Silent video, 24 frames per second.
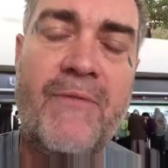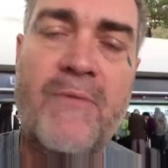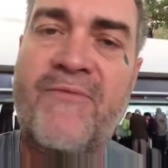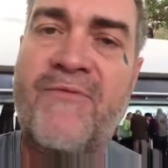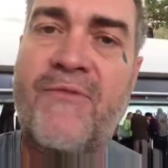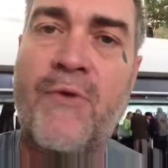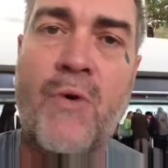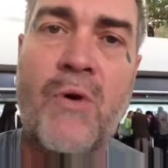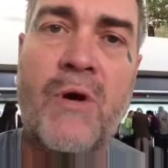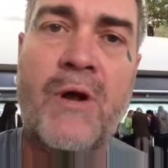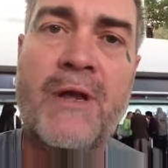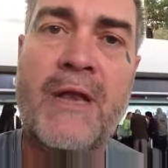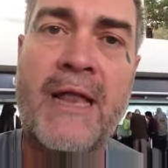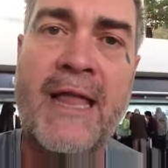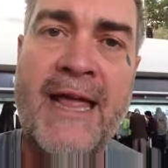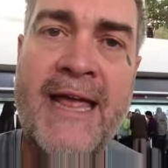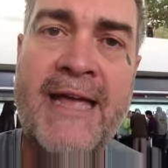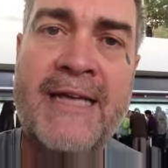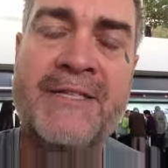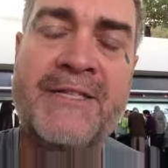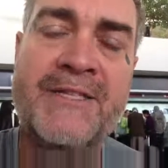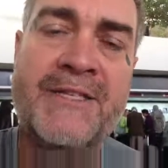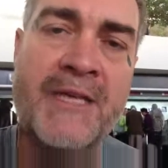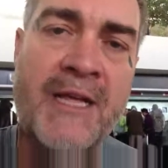foreign
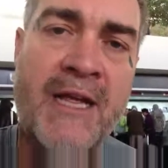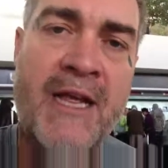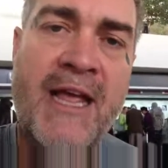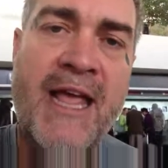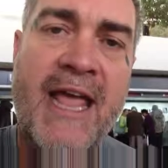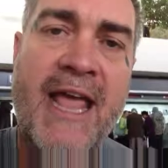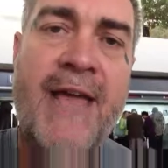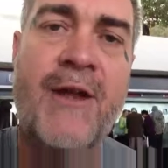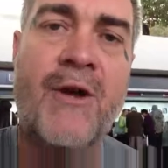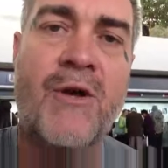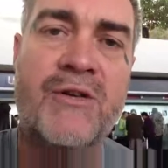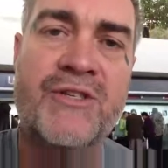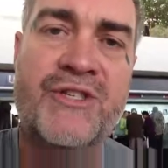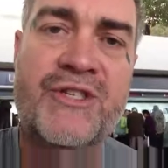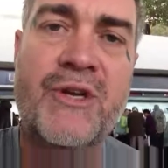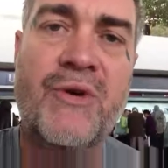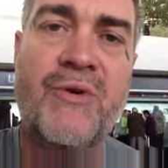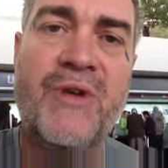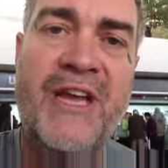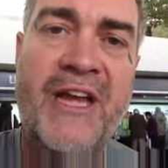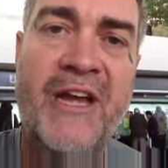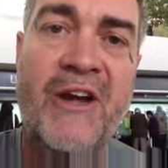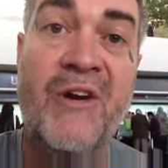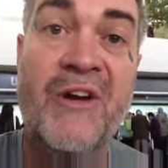lands and also
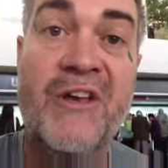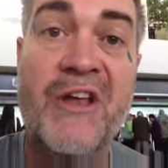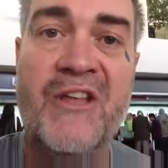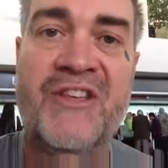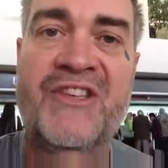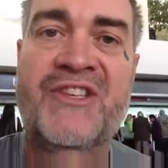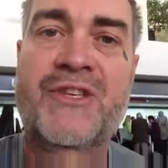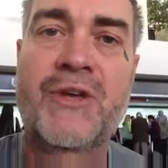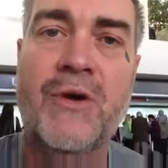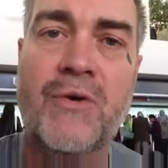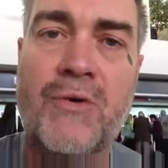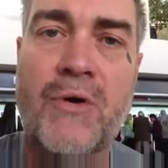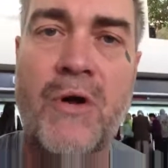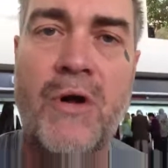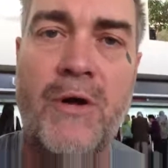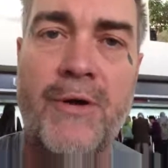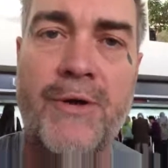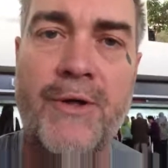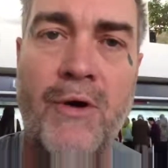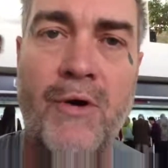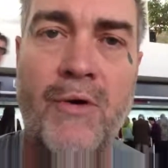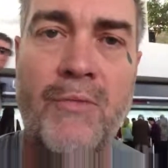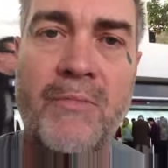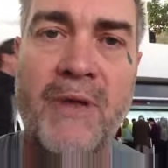here in the so-called
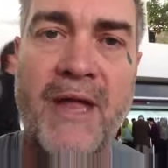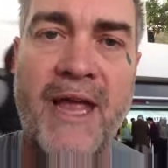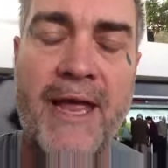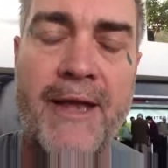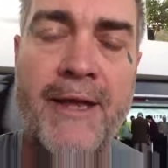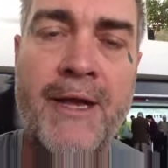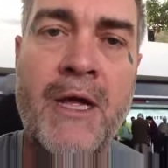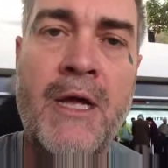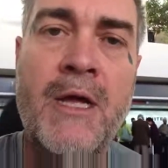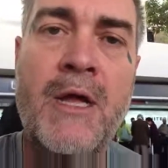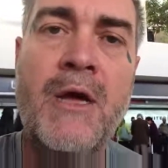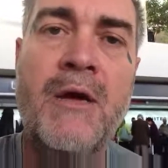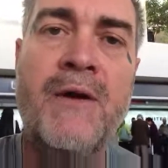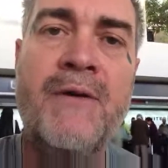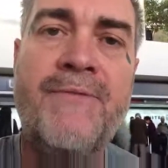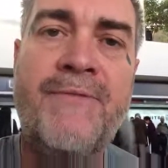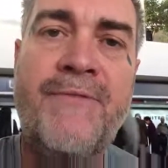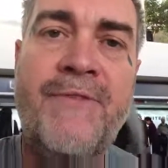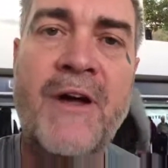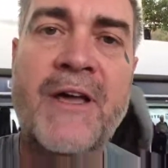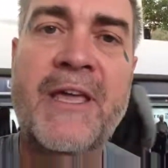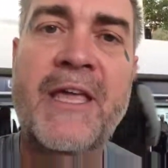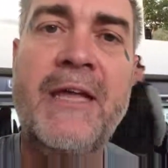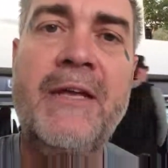homeland.
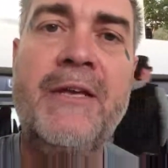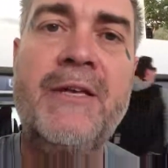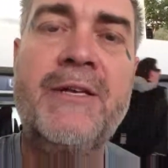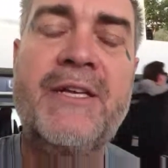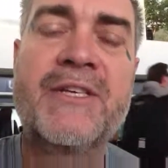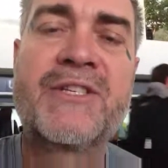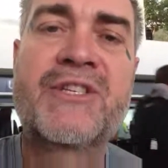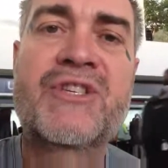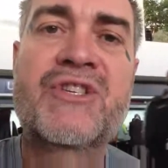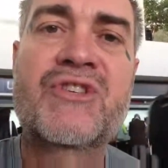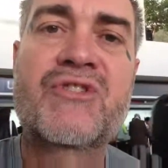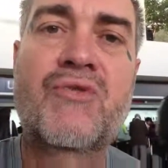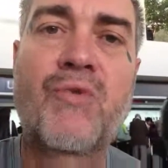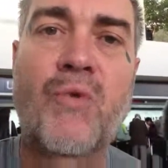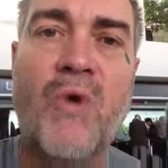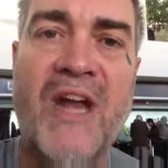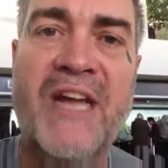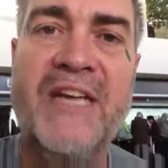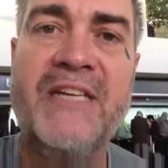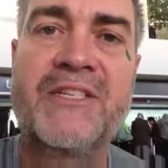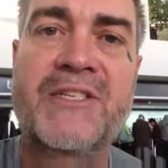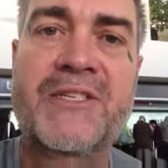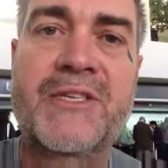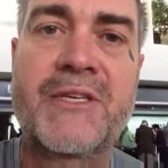Fucking
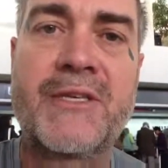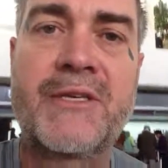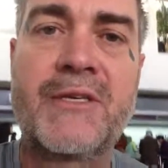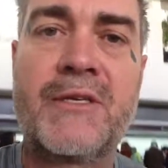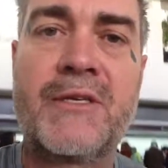disgrace.